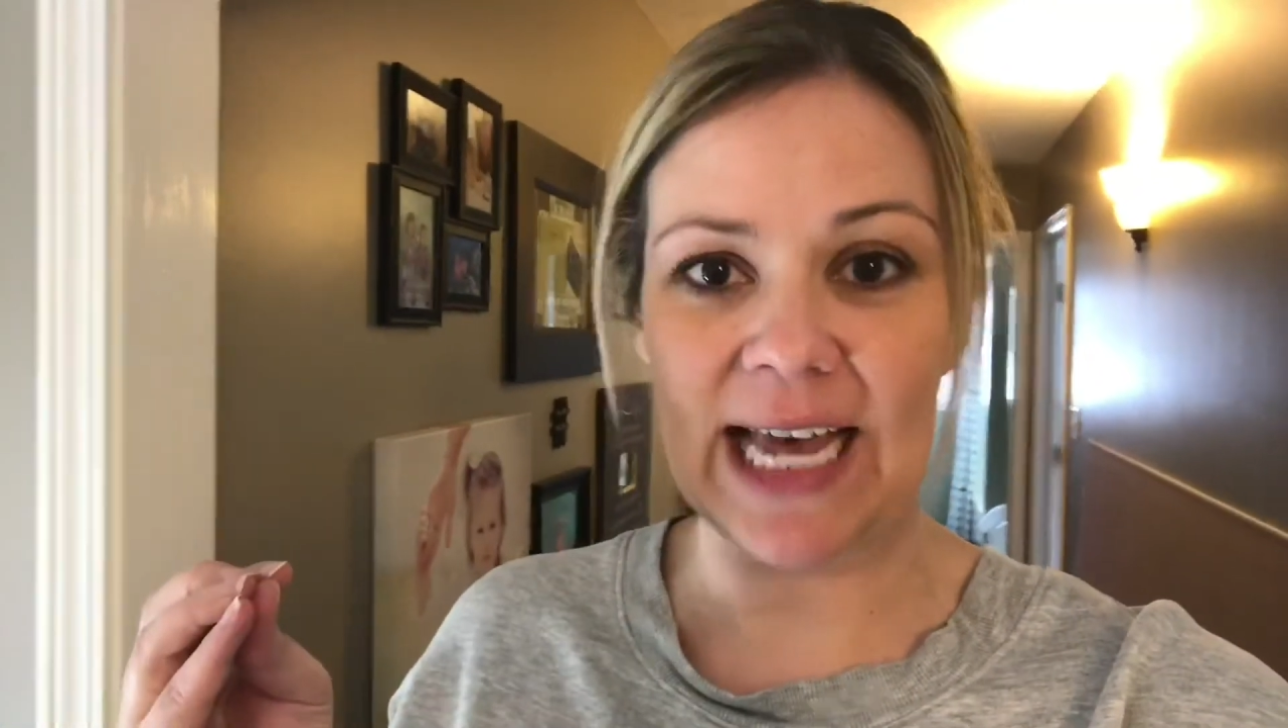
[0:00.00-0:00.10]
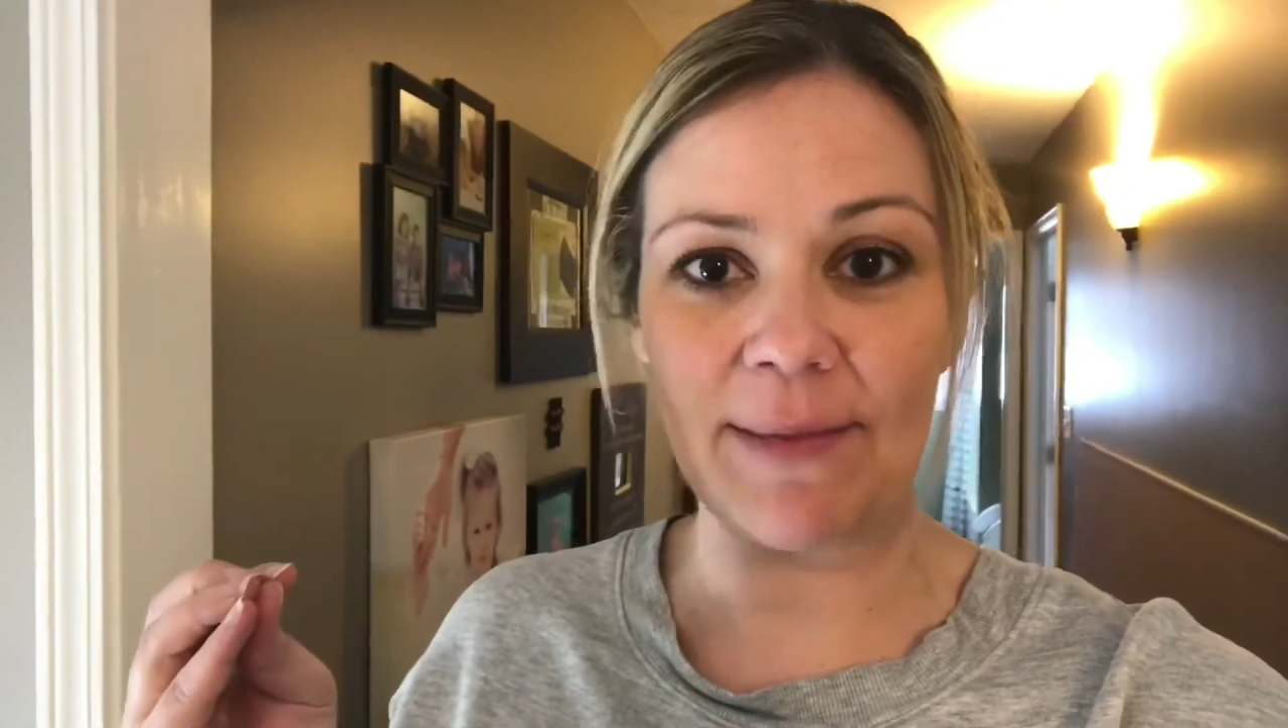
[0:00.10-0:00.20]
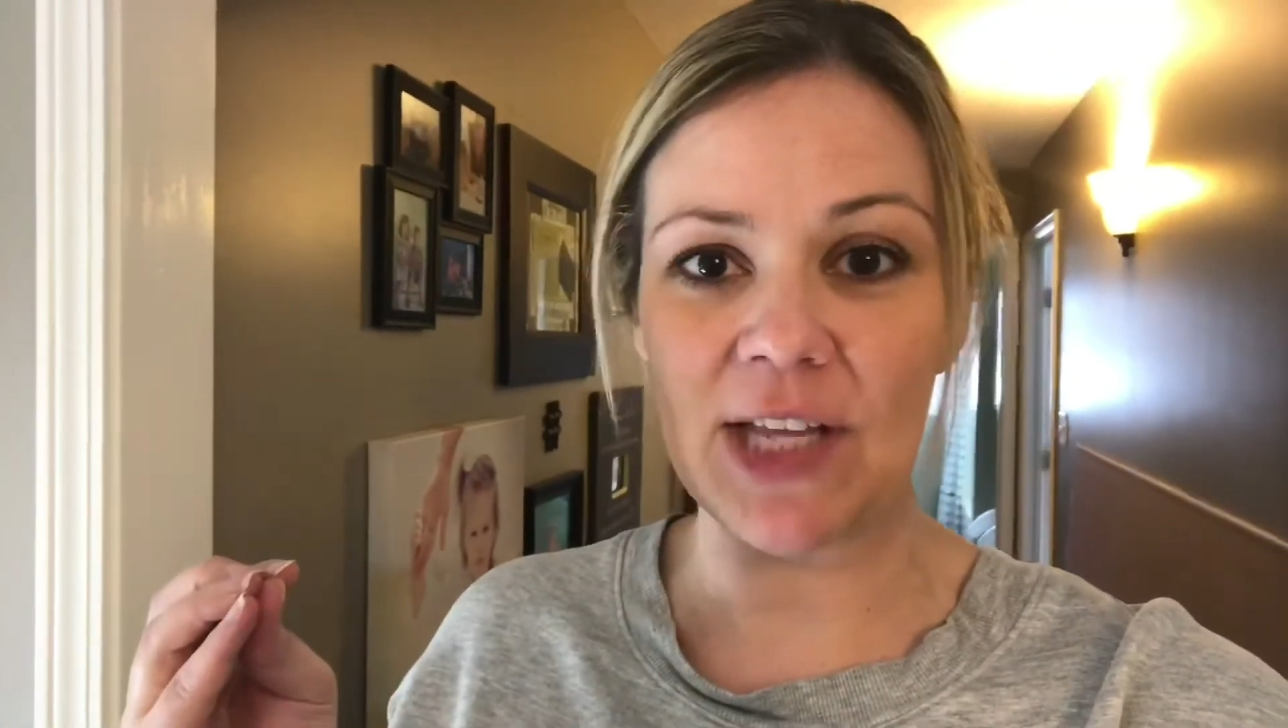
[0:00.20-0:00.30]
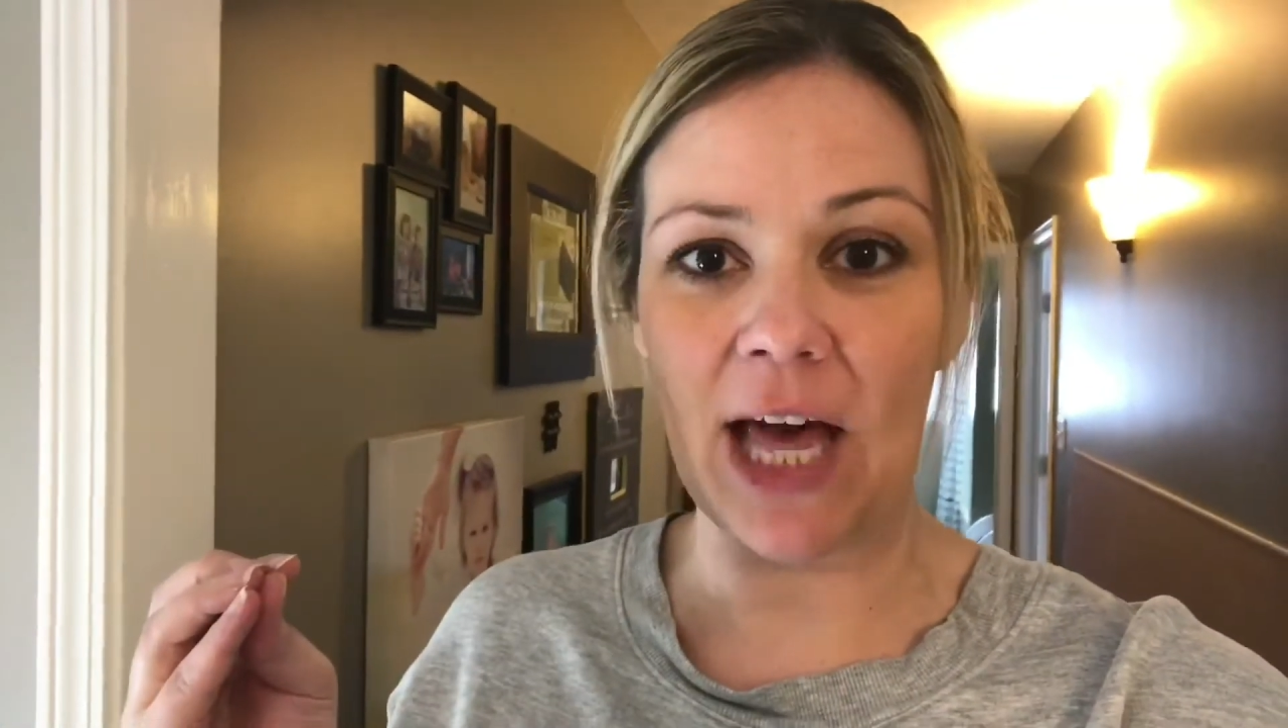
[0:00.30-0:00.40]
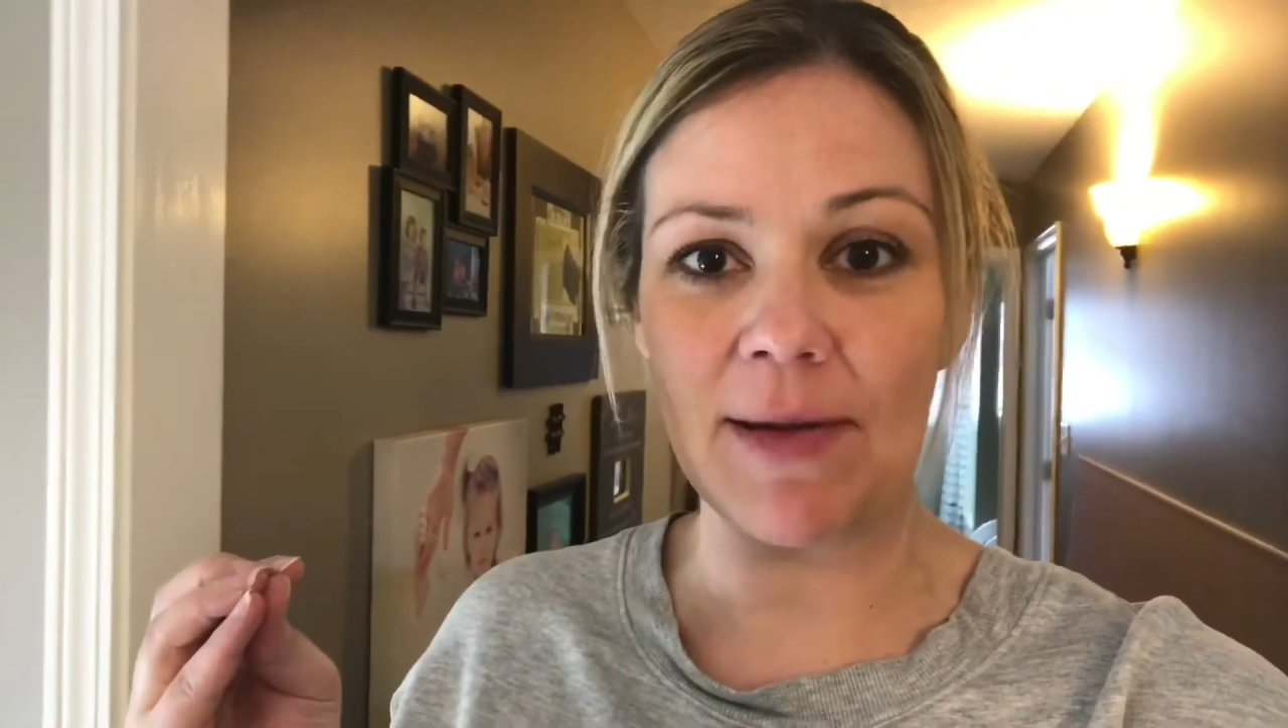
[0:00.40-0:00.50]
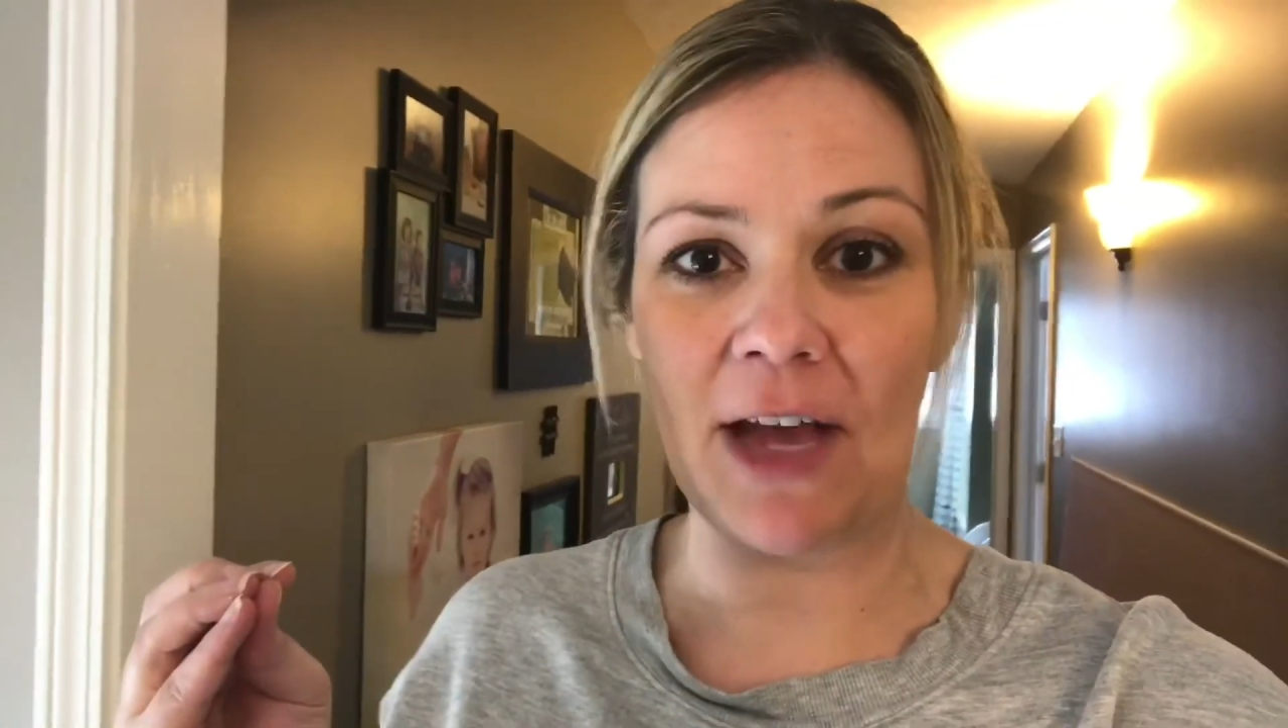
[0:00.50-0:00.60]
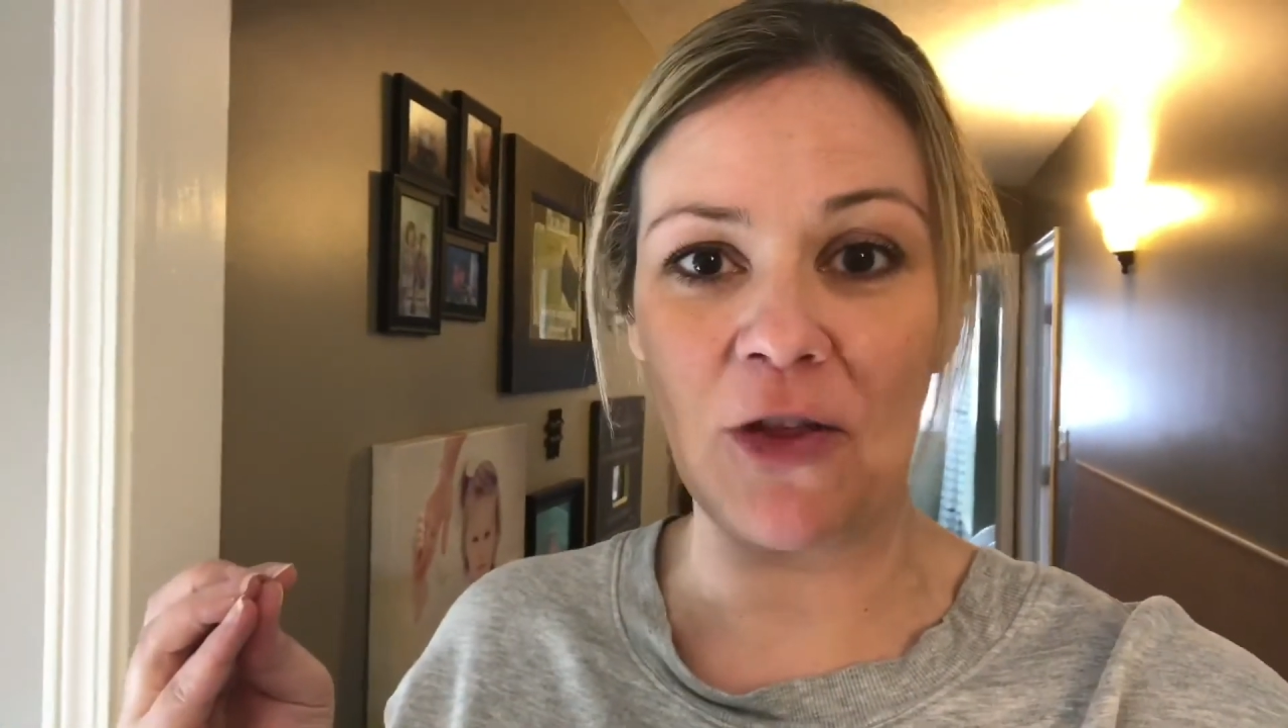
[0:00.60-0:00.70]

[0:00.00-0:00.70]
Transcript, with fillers: Hobby Lobby